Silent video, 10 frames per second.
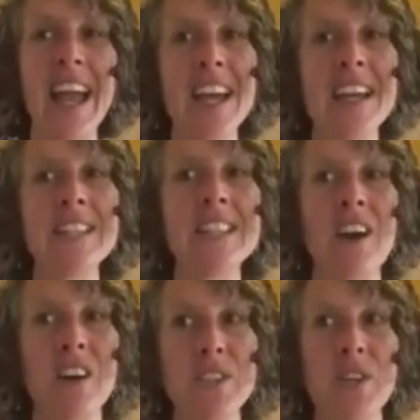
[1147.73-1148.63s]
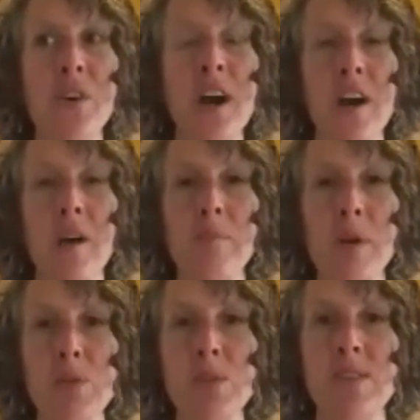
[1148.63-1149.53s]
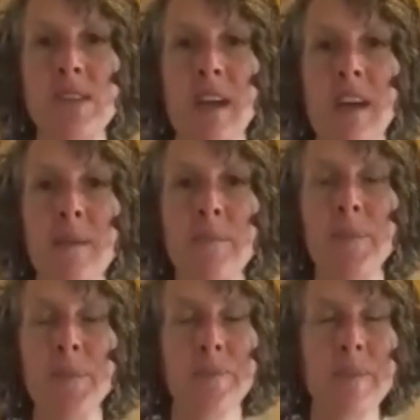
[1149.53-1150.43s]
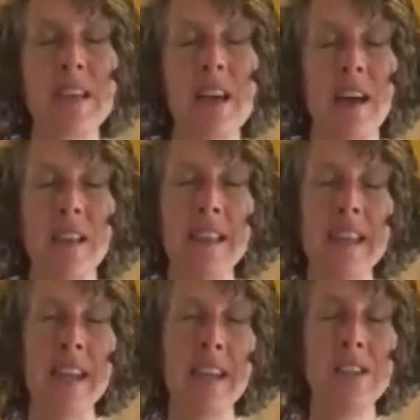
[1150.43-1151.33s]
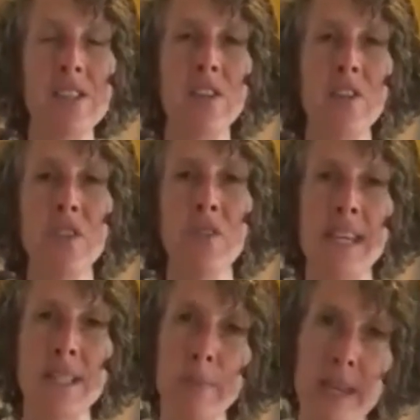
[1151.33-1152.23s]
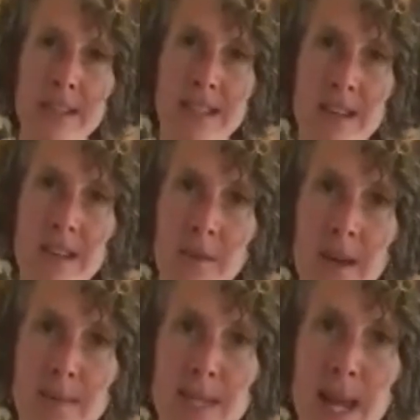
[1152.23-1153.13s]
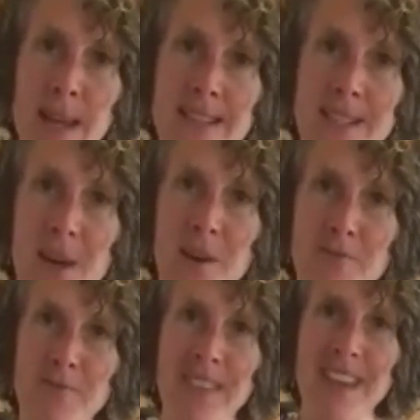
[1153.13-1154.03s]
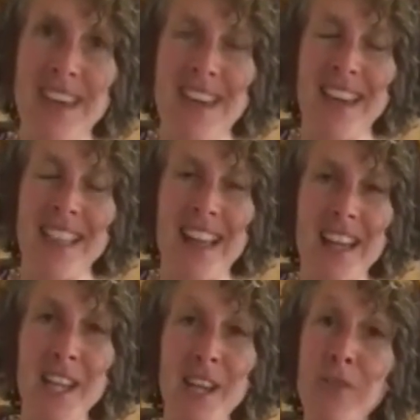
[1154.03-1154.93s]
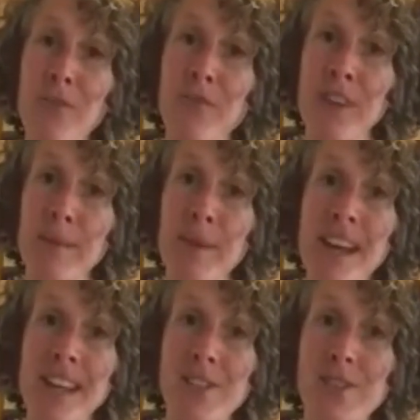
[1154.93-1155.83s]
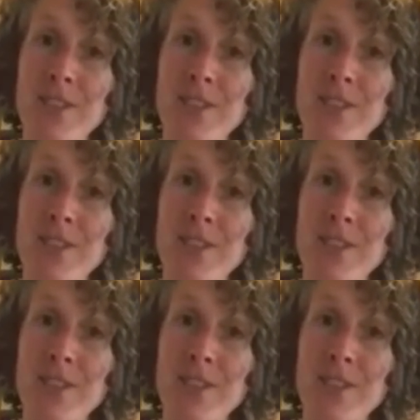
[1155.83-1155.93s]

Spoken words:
And also I'll post a link to the recipes on the website. So thank you very much.